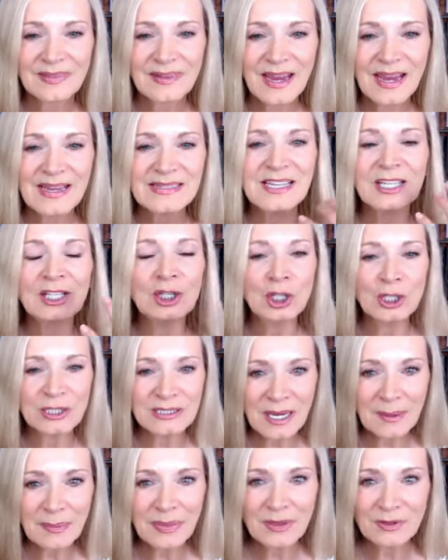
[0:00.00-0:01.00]
as I looked
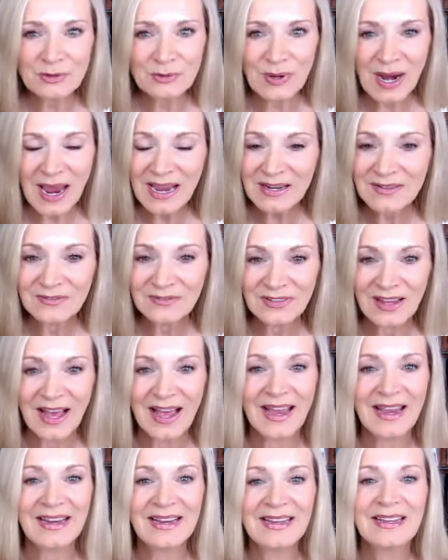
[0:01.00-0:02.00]
up the
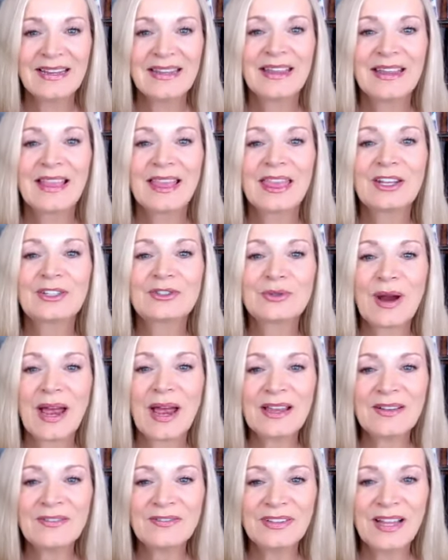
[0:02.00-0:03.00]
dragonfly, the
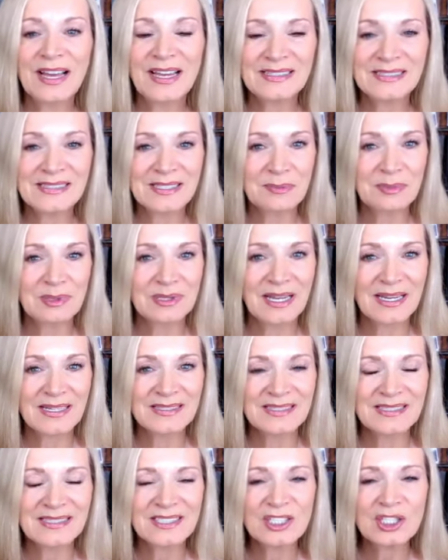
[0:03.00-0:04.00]
dragonfly
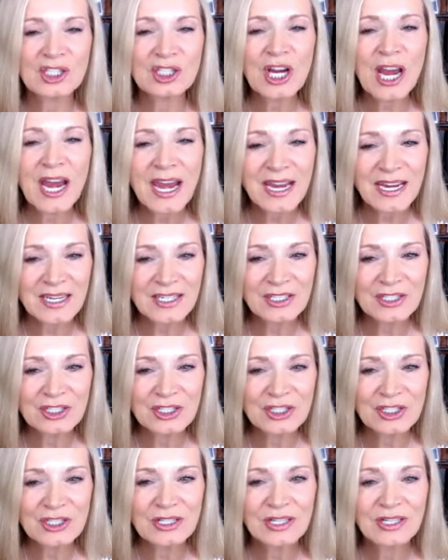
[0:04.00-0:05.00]
symbolizes
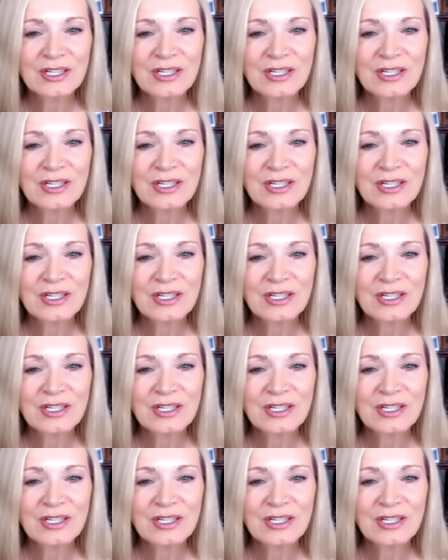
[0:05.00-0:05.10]
change,